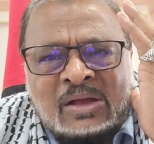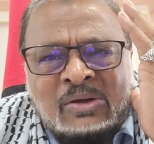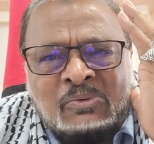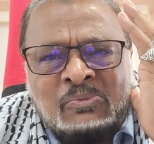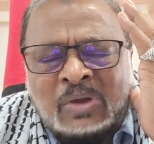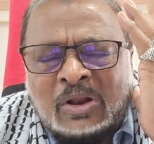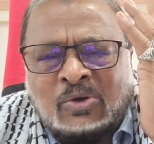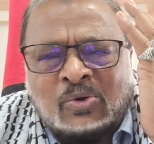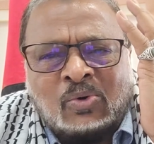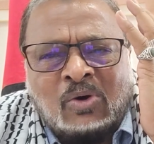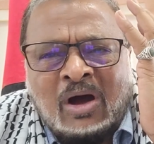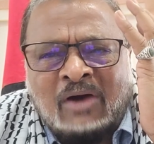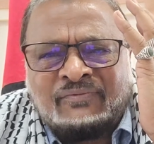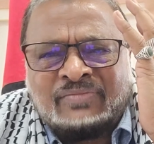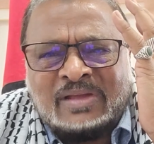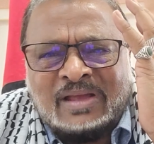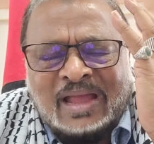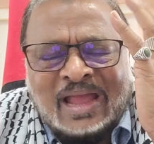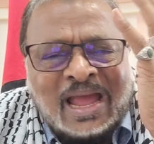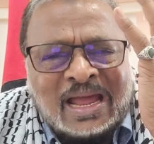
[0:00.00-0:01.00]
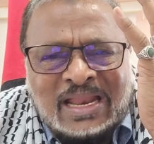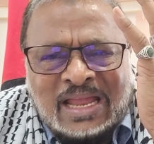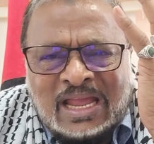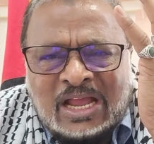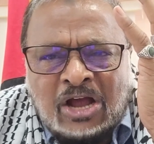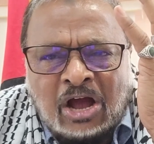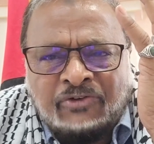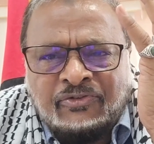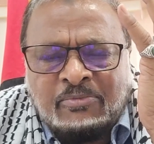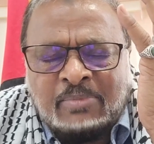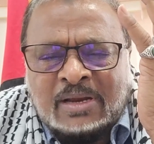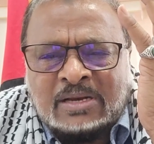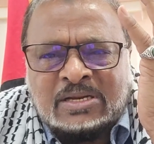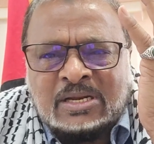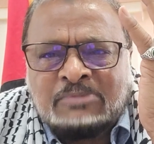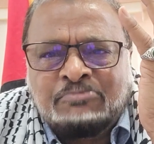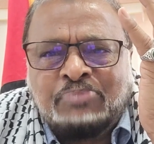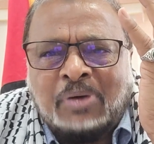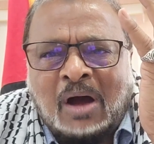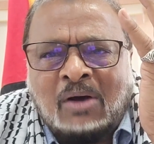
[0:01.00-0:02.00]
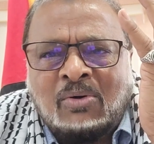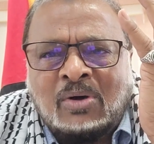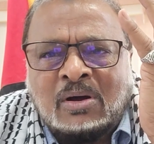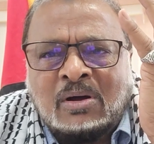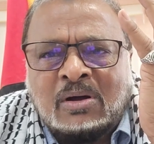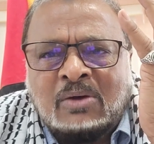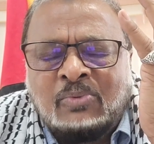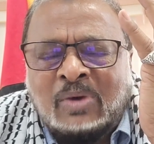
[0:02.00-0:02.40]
will go after any government in power,